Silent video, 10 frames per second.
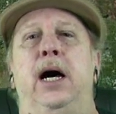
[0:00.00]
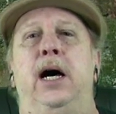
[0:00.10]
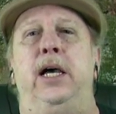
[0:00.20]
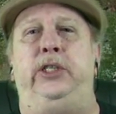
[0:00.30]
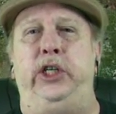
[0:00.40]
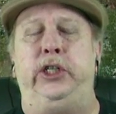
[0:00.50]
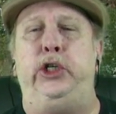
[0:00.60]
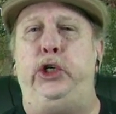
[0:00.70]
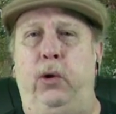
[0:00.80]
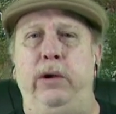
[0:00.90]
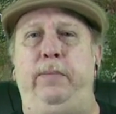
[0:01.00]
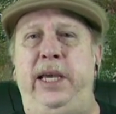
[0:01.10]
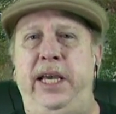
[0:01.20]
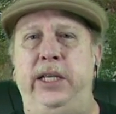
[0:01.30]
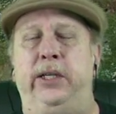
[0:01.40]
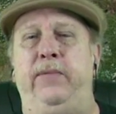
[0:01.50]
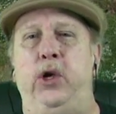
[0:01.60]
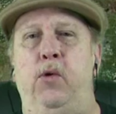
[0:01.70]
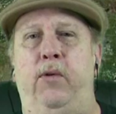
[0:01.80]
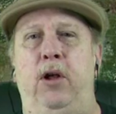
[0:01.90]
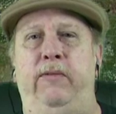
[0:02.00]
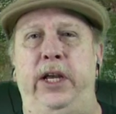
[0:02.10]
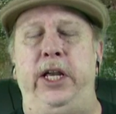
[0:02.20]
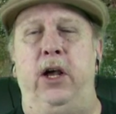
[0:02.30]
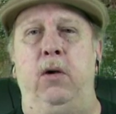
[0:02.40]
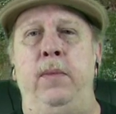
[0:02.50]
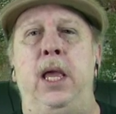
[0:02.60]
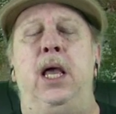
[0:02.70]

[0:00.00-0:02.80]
It's just a short piece of the overall video.